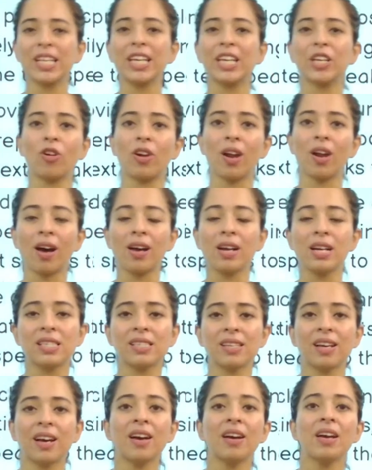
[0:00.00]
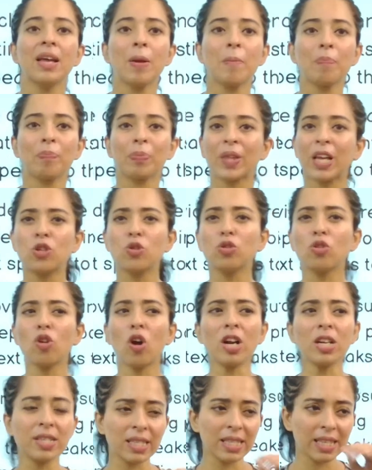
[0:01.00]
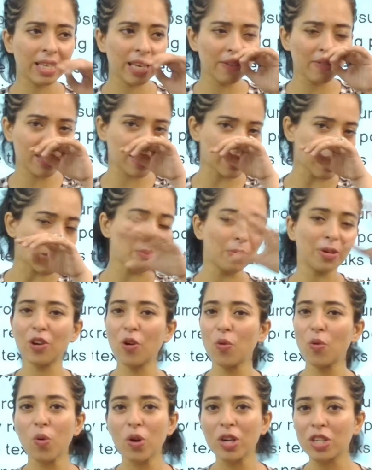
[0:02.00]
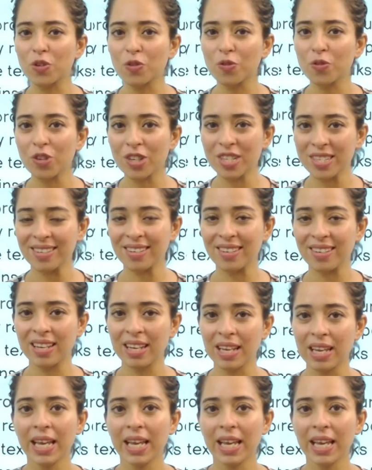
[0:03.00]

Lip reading: your answer, do not just give a summary of what you've written.